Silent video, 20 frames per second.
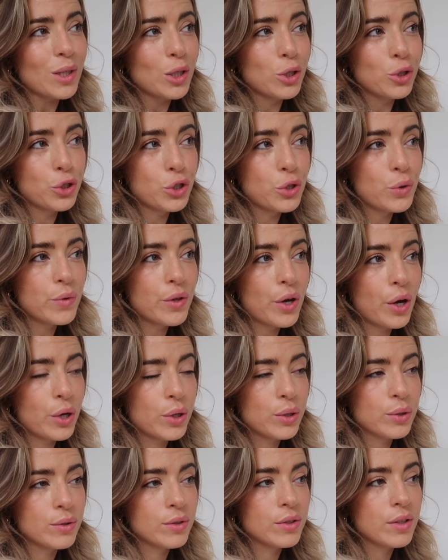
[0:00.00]
shoot
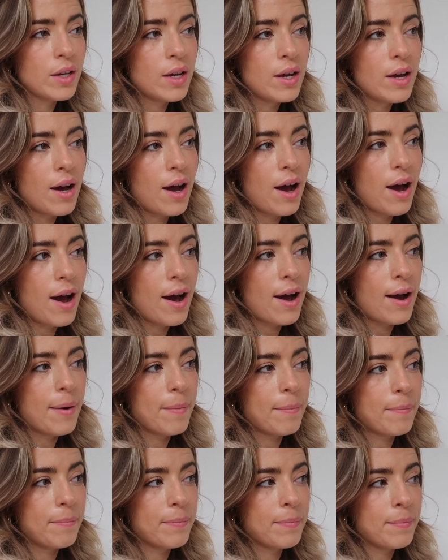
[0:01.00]
those
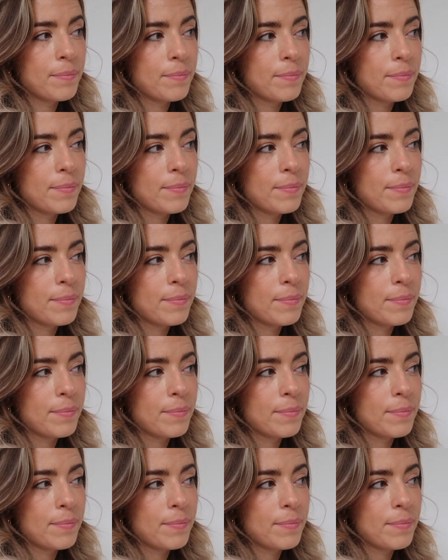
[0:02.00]
um,